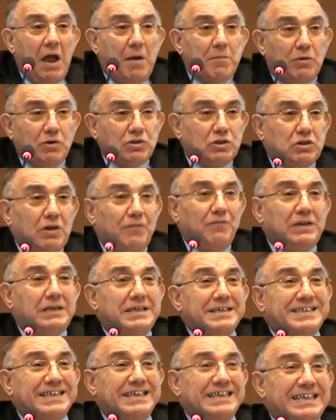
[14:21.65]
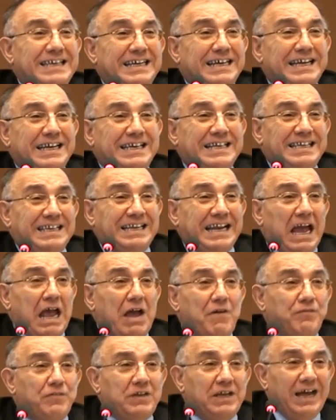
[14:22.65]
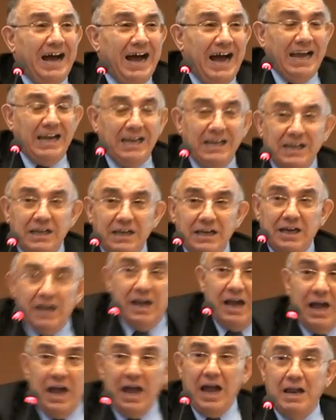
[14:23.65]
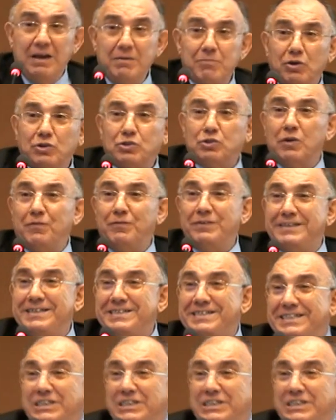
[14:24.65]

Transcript: Most of it is in FDI and most of it is